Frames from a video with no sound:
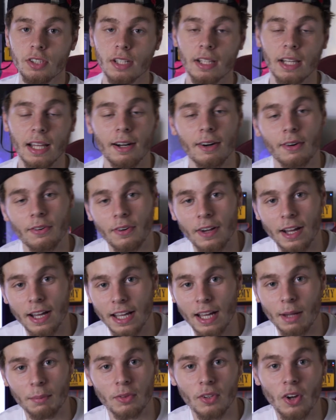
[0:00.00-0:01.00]
to clarify,
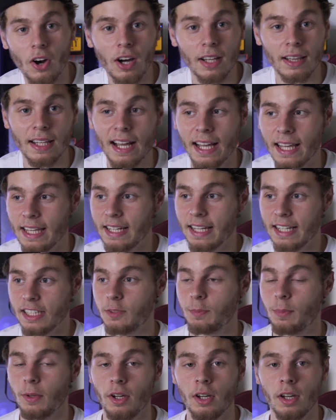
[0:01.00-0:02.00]
I'm not a lighting
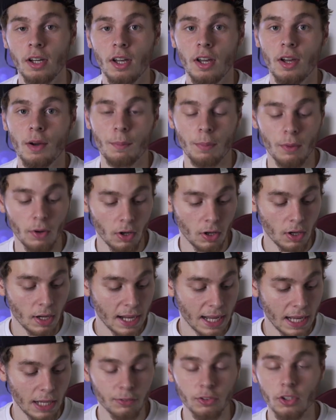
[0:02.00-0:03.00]
expert, but
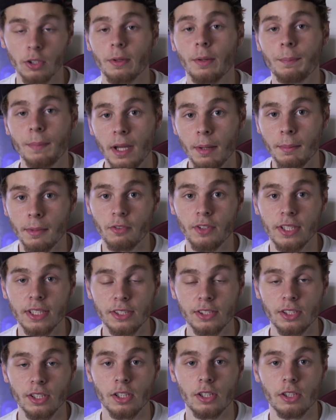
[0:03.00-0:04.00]
I have done a bit of my
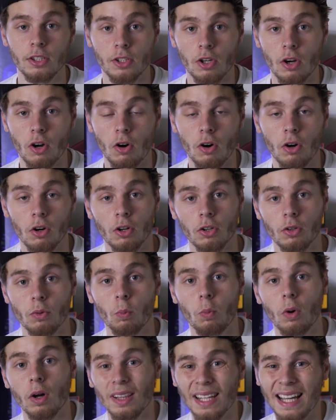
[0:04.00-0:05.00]
research
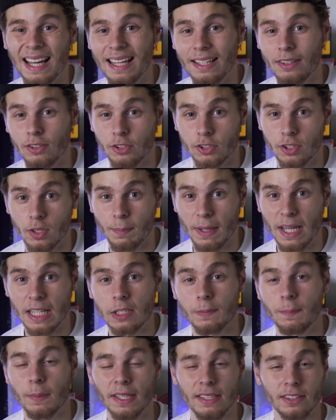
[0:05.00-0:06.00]
on what lighting does the
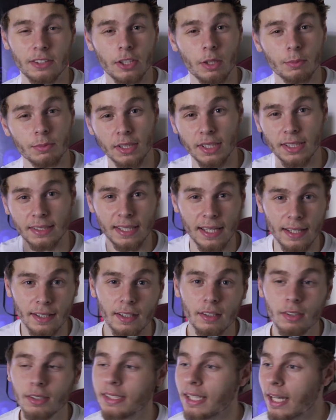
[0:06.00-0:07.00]
best. But in terms of the
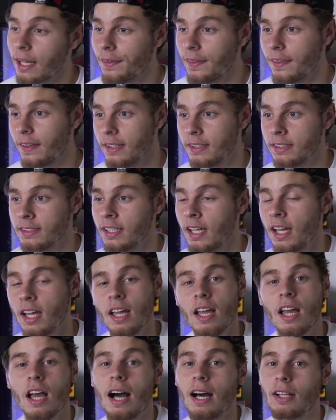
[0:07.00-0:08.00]
technical side of things,
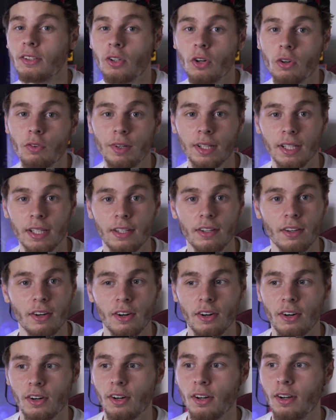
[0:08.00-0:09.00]
I don't really
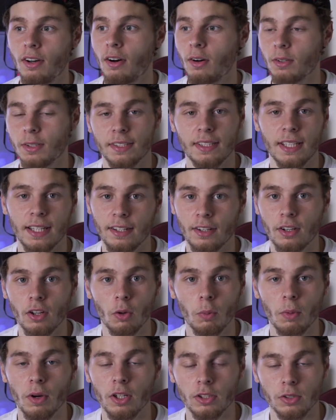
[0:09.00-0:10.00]
know all the
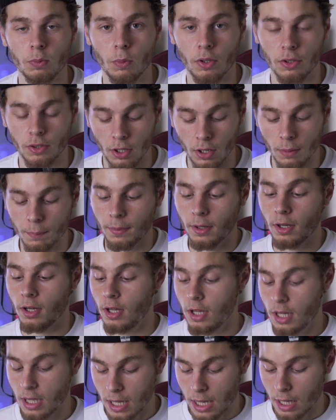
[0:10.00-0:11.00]
technical words and whatnot, but
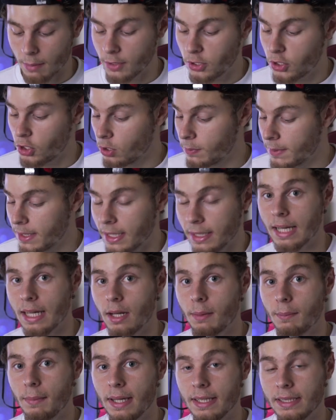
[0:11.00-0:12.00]
I'm assuming that
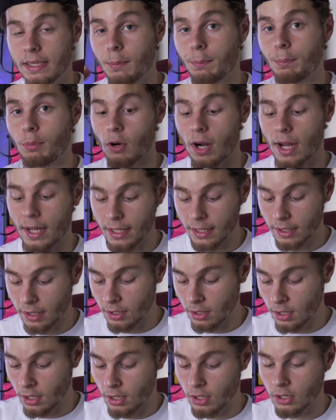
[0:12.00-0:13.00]
kind of makes it brighter
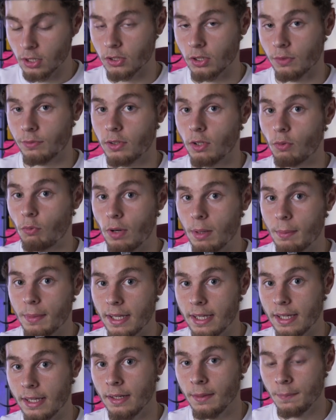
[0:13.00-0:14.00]
because of the rim
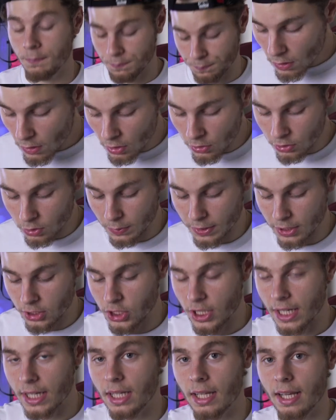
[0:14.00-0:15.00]
here. So when you
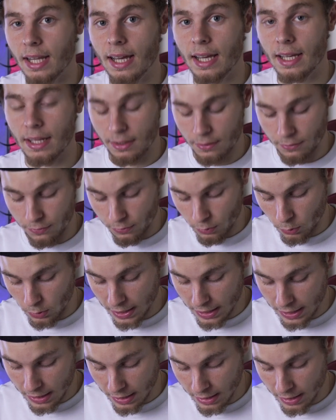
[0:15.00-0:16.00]
shine the light through
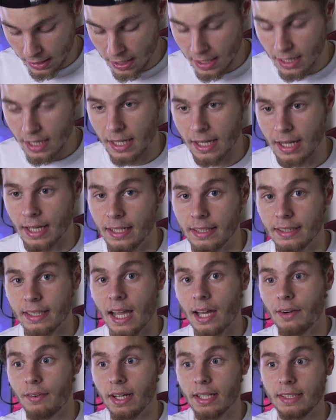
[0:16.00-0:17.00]
here, it kind of
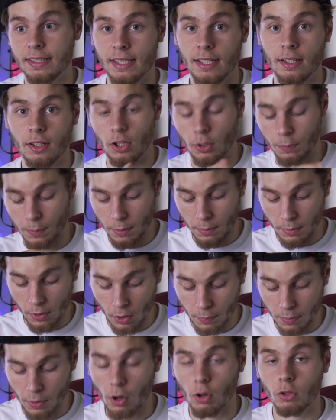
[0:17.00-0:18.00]
directs it a little bit
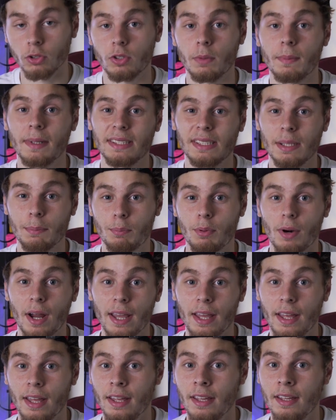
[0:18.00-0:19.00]
more, but it also makes it
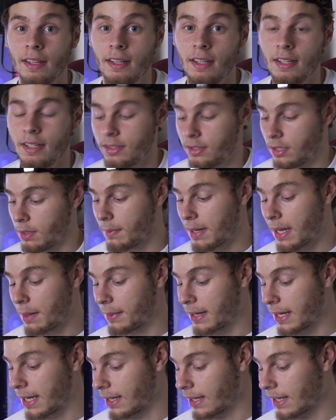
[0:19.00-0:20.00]
brighter. So it might
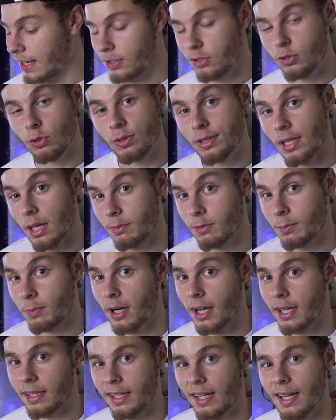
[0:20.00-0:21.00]
make it like 2 times
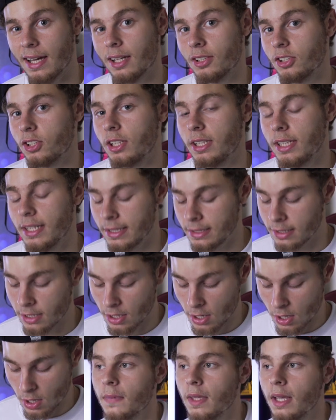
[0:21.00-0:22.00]
brighter than it actually is.
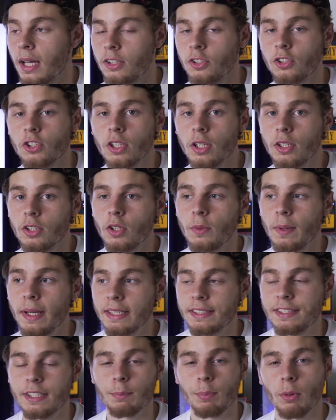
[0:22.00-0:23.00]
I'm just going to do it
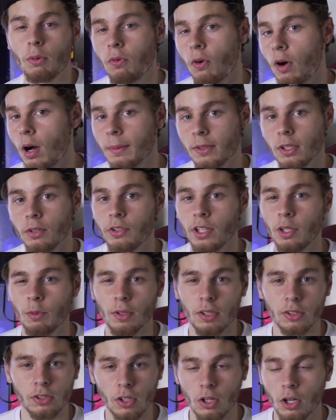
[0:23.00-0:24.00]
in simple form. I don't really
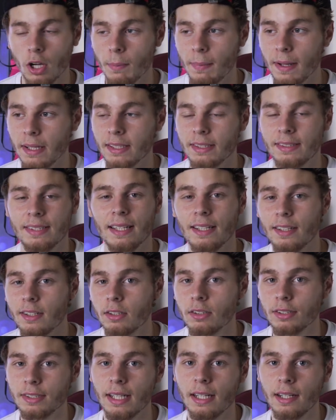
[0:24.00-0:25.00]
want to talk about the
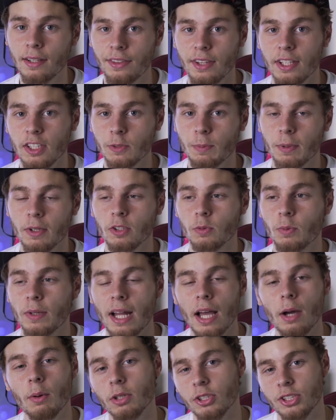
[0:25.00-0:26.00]
technical side of things because when
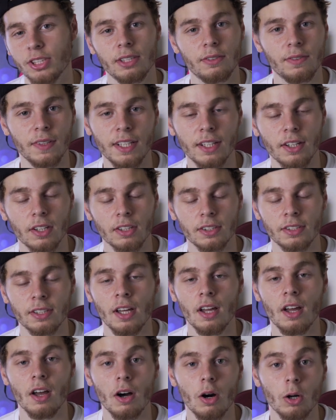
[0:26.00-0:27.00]
I watch these videos,
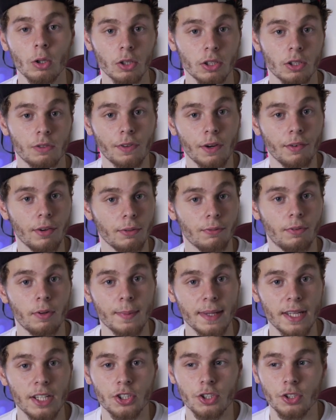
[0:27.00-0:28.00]
although it's very
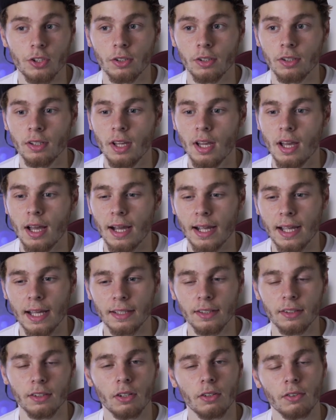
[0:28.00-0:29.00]
informational, I
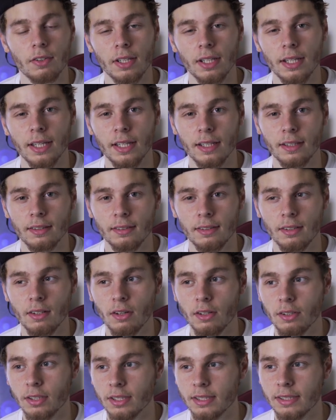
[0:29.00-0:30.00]
kind of don't really
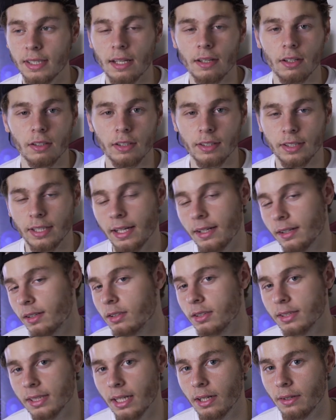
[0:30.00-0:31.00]
understand all the
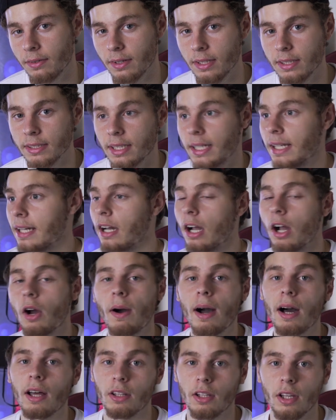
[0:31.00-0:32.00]
technical side of things, and I can go
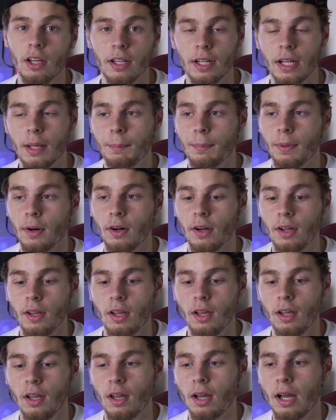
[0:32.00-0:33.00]
out and learn it, but
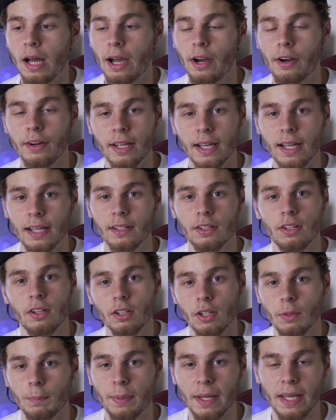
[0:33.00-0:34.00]
I already kind of
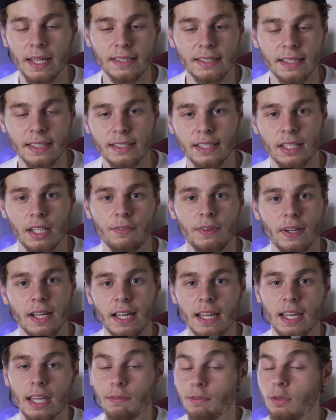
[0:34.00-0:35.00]
know the basics, and if I
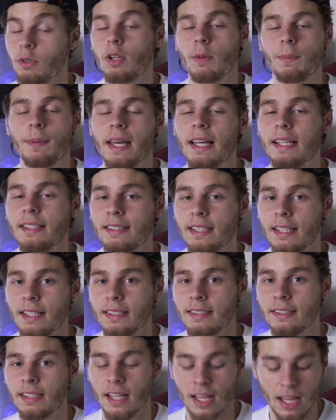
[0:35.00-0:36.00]
can give you the
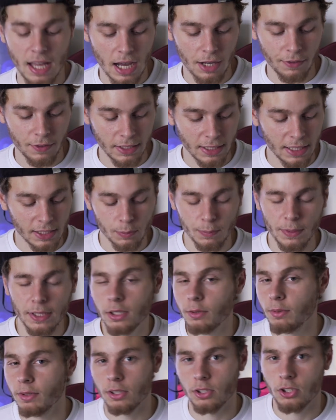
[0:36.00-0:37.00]
basics, I think that's me
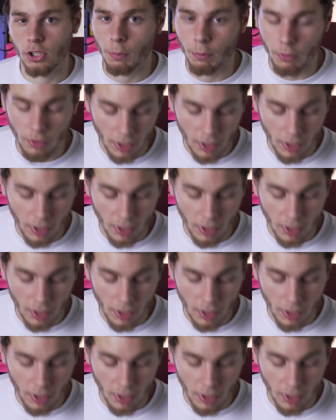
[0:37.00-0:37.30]
doing the job